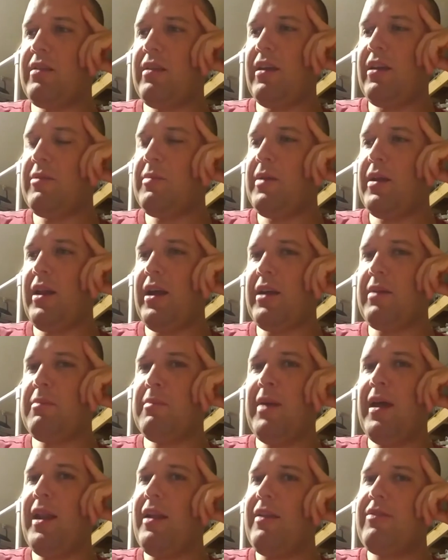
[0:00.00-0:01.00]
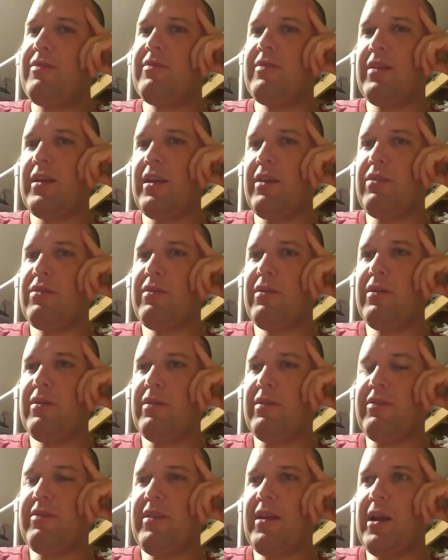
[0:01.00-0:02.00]
takes me like minutes to get through
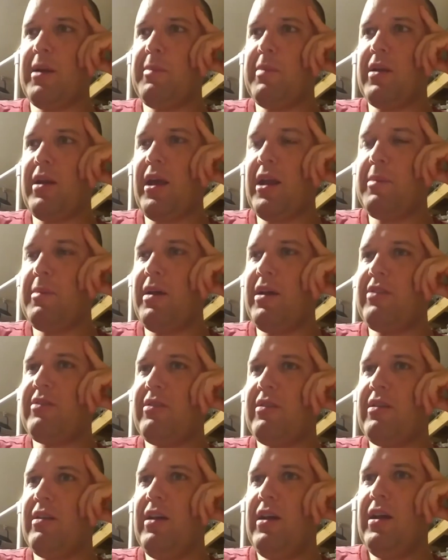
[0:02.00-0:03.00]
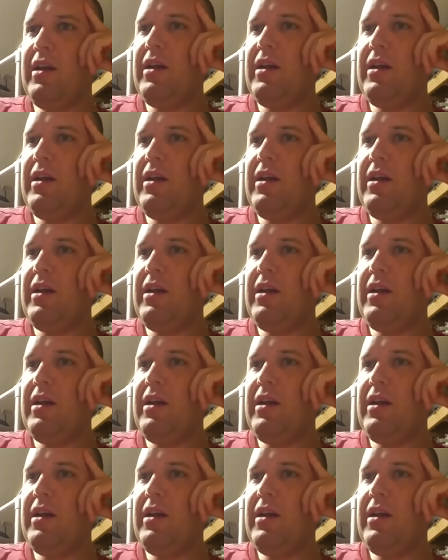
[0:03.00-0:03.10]
and set up an animation,